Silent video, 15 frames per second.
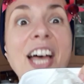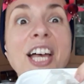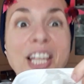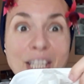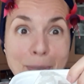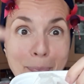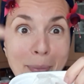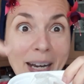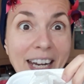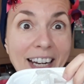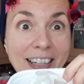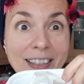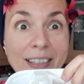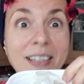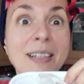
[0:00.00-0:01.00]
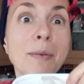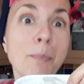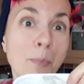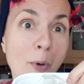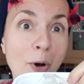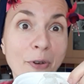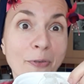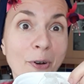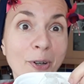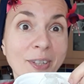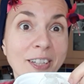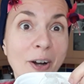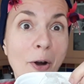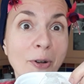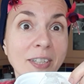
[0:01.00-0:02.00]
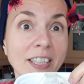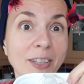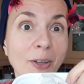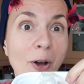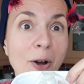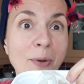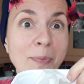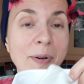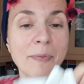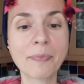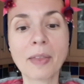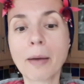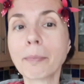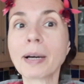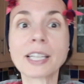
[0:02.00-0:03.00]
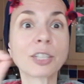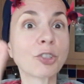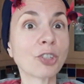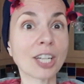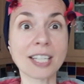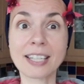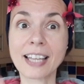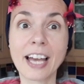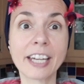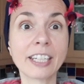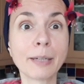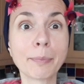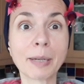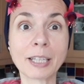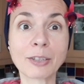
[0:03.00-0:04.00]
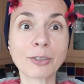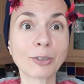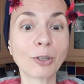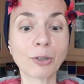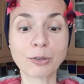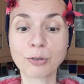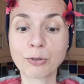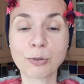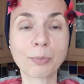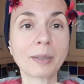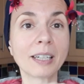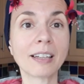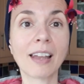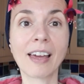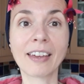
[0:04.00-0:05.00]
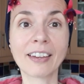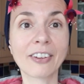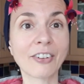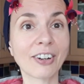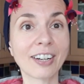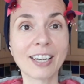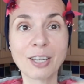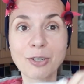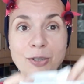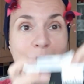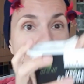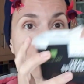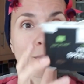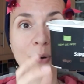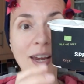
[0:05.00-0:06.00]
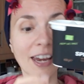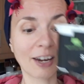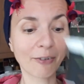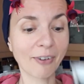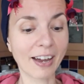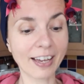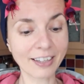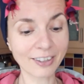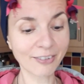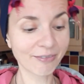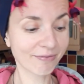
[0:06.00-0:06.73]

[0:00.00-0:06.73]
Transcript: sprinkle more water on the top, but just tiny bit, not to be like really soaking wet.